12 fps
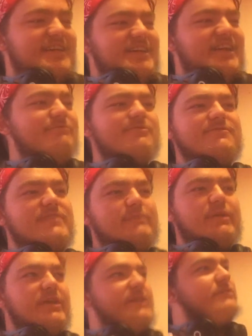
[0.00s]
Even
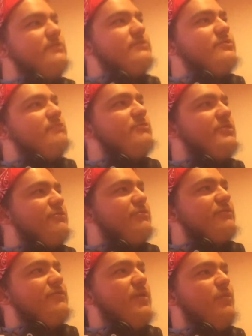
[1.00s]
Phoebe, even with my
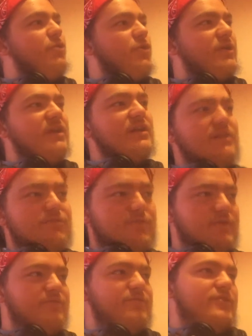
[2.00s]
friend Phoebe, who I didn't live
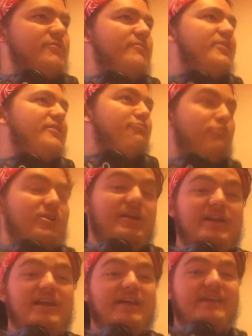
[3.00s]
with, I met
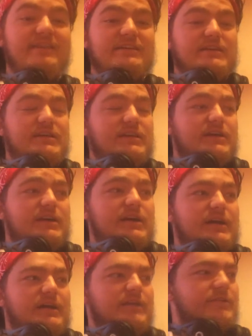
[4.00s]
really late.
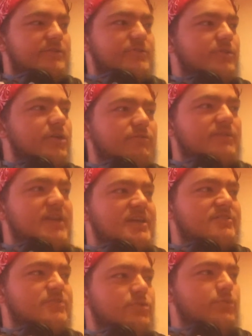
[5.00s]
You know, the
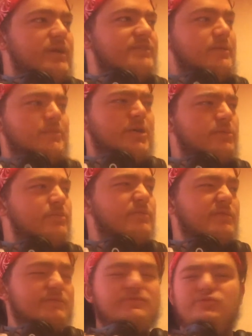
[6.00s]
last 2 weeks, I met up with
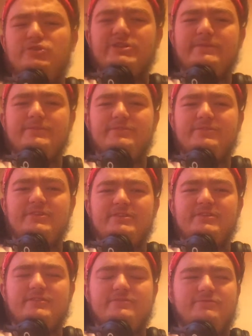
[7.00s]
her 4 times, I
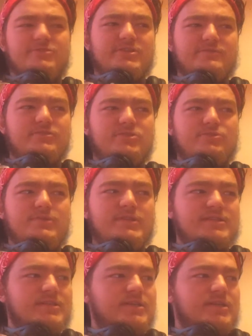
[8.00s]
think. 4 times in 2
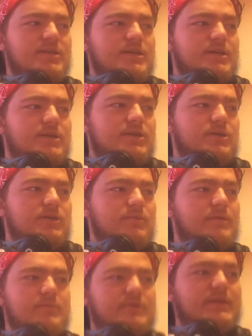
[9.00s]
weeks.
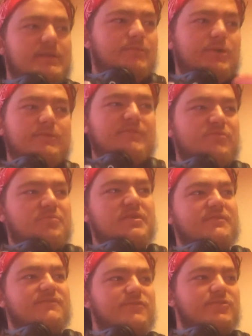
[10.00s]
It might be even
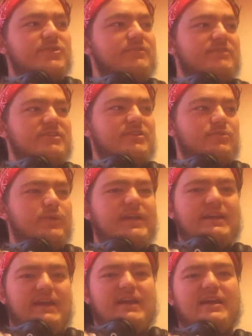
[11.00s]
mean 4 times in a
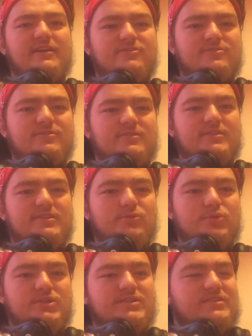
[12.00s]
week and a half,
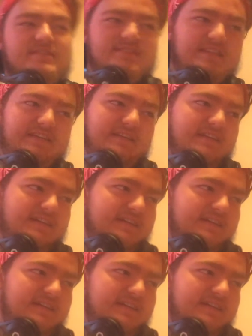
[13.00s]
which is insane.